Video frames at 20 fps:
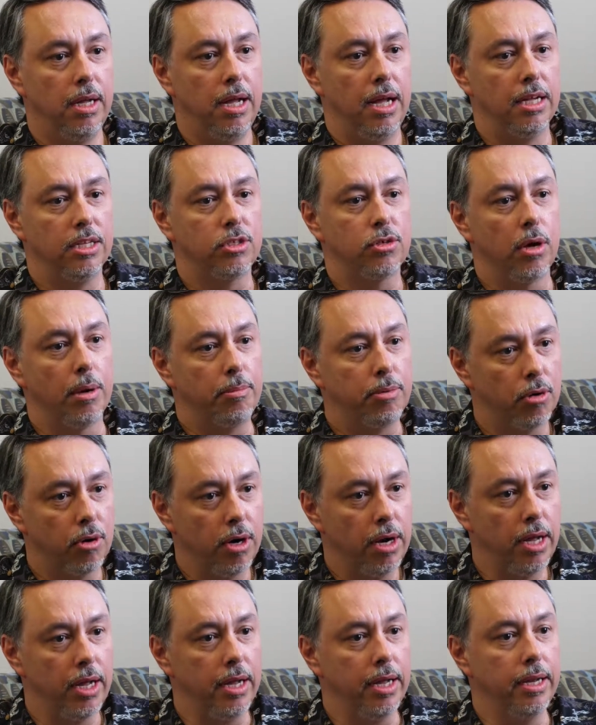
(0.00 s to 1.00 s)
And so I
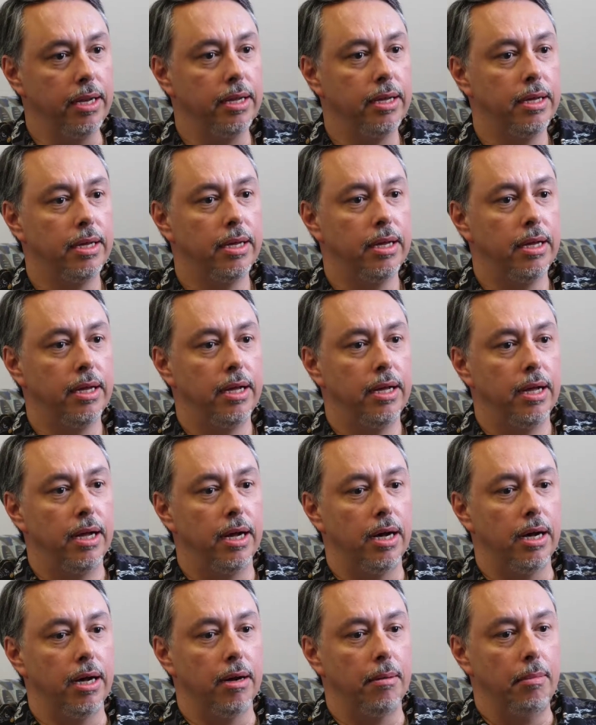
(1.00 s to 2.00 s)
prayed
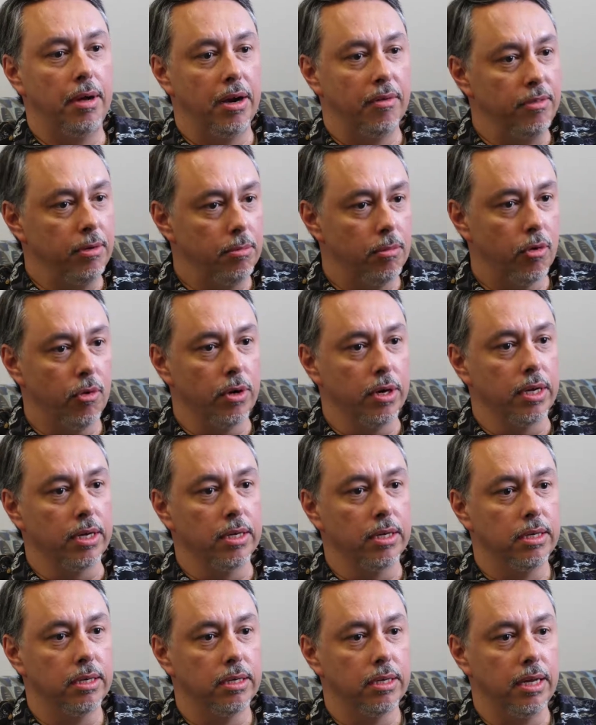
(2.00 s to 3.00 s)
every morning.
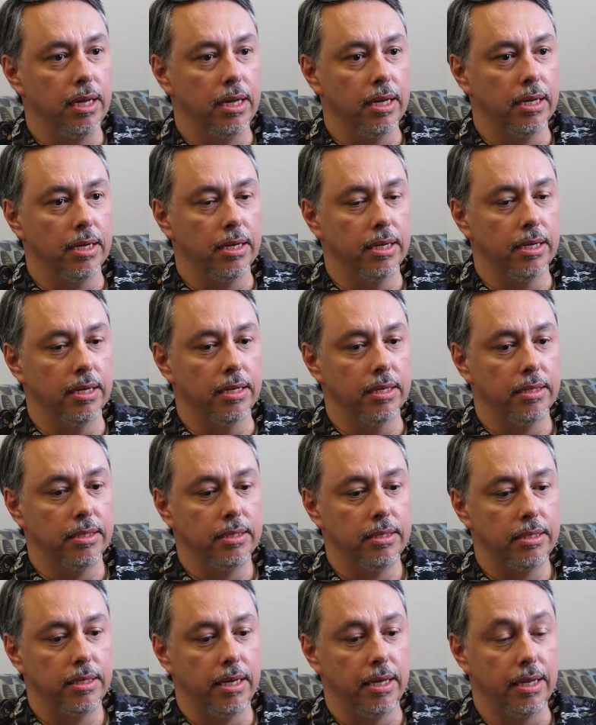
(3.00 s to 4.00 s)

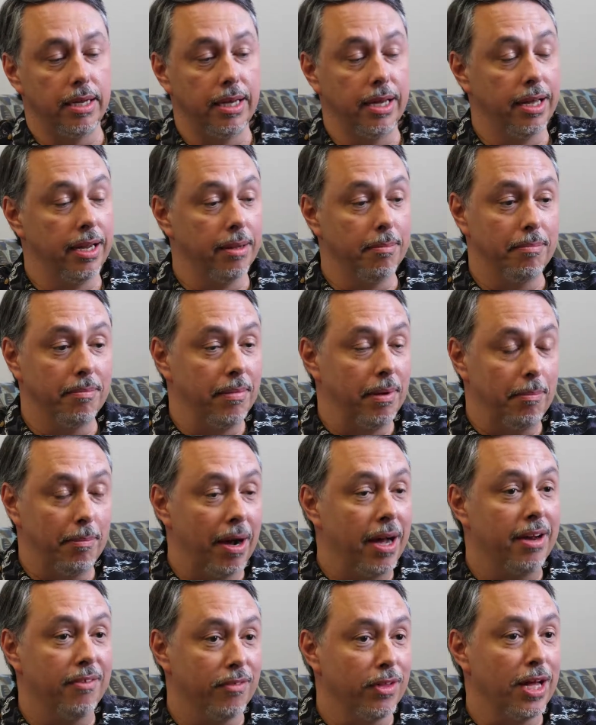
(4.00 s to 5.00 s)
And again, it
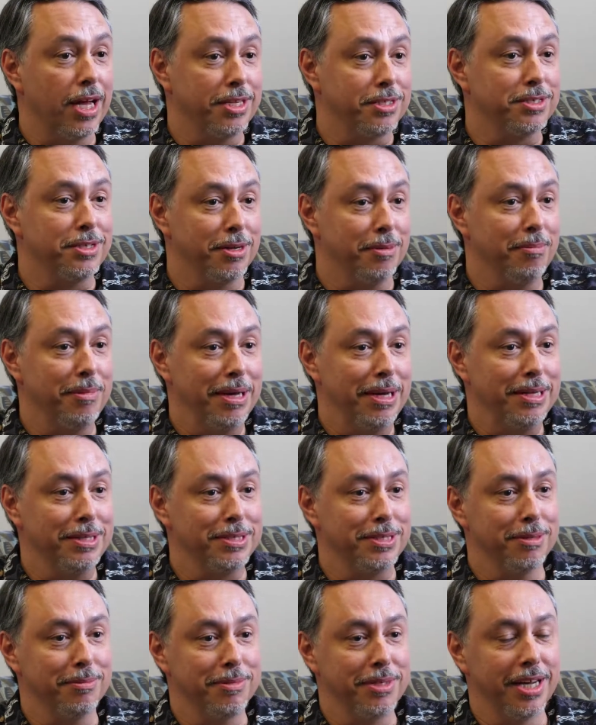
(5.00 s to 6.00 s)
might have lasted a minute
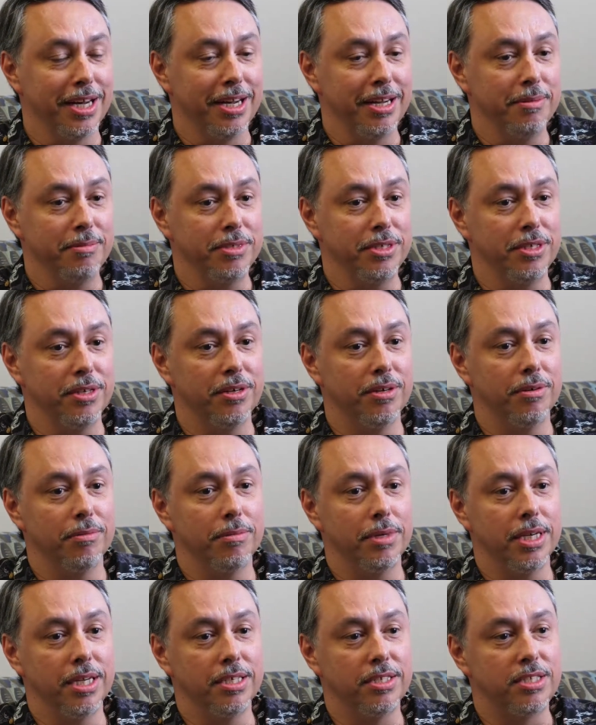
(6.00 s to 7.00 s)
sometimes, you know.
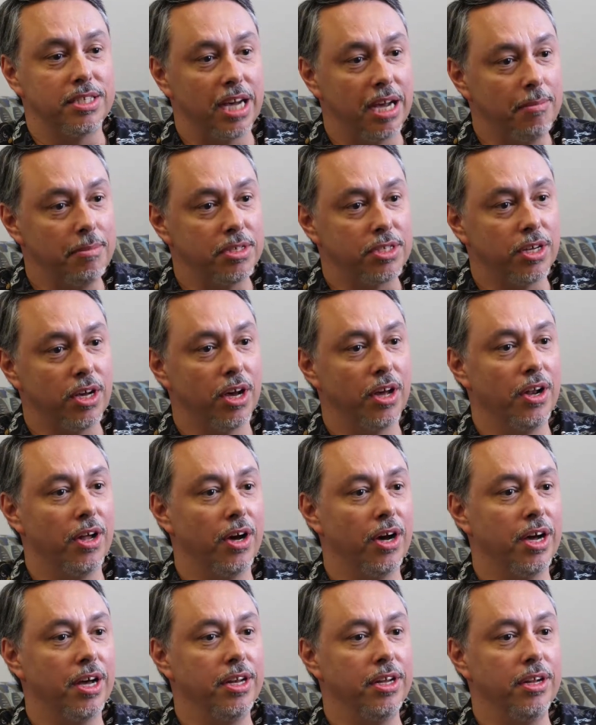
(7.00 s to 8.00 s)
But as time has gone
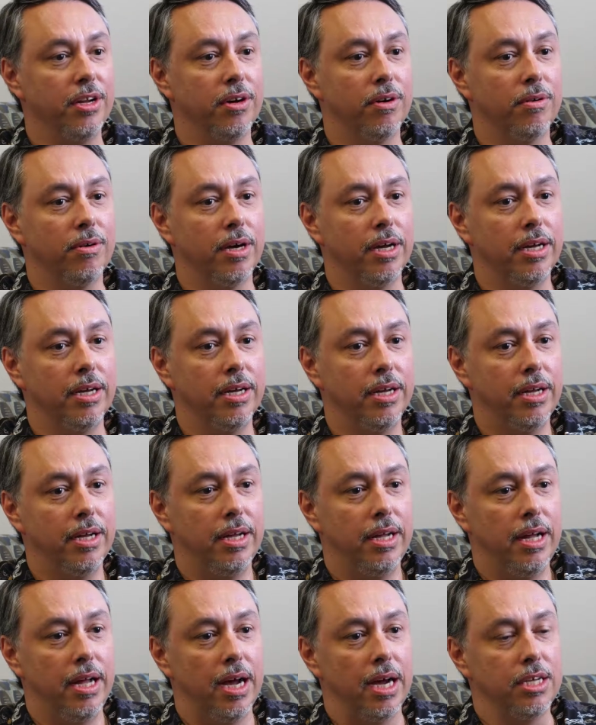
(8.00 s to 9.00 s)
on, you know,
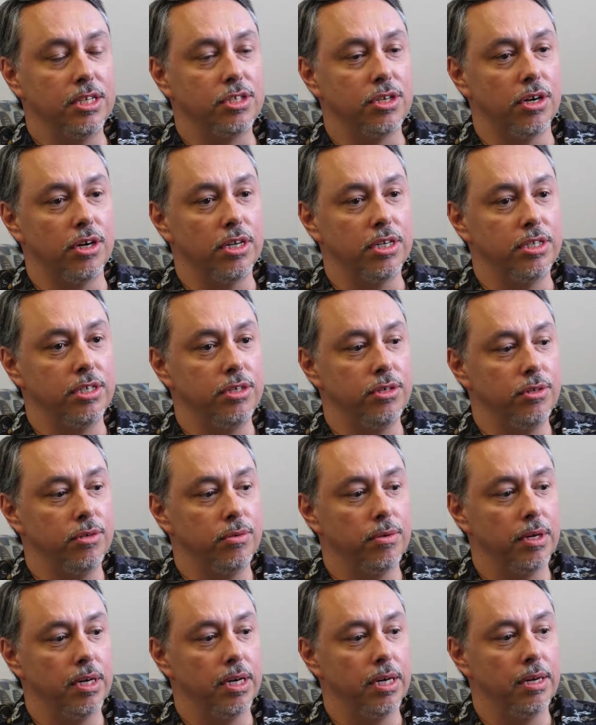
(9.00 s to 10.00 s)
I started
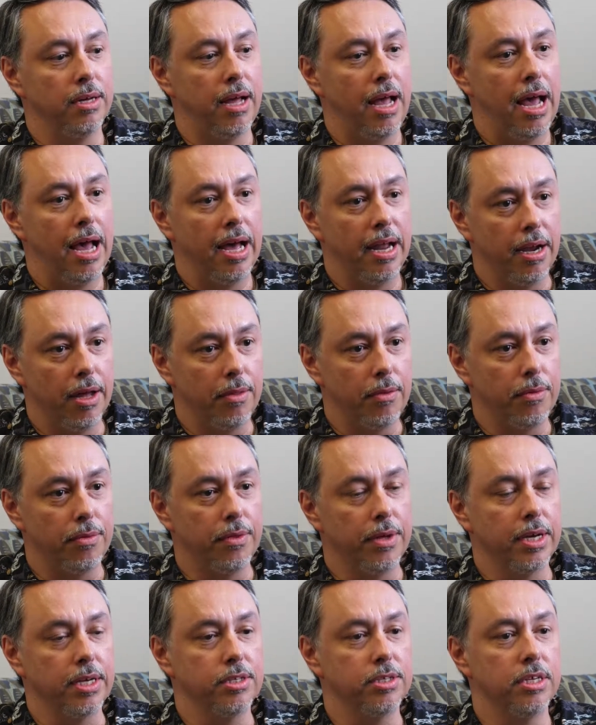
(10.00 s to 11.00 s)
to add other
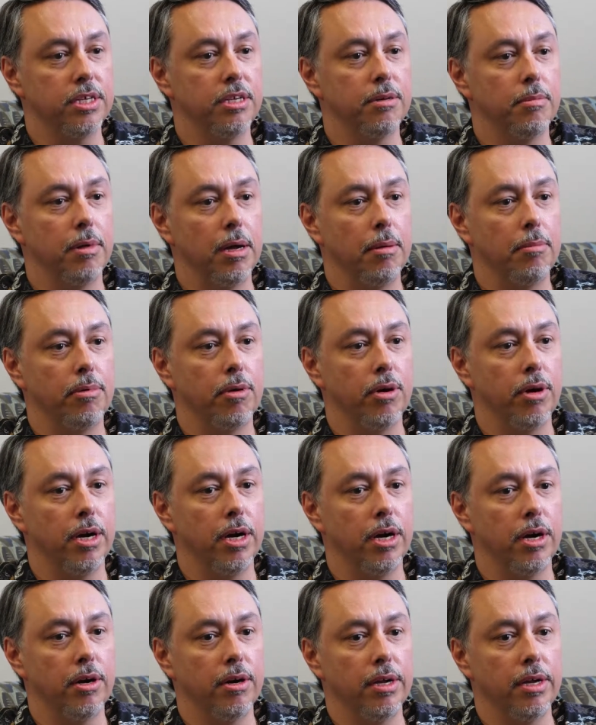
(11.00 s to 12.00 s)
things into my
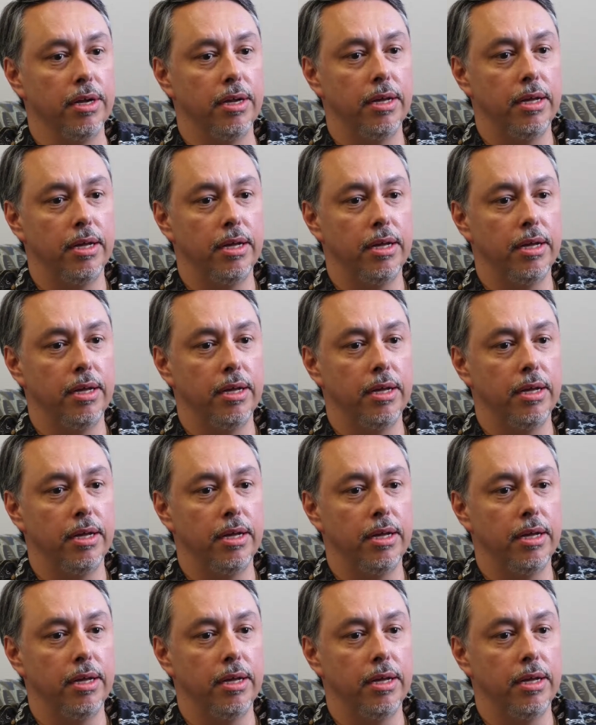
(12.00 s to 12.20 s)
prayer.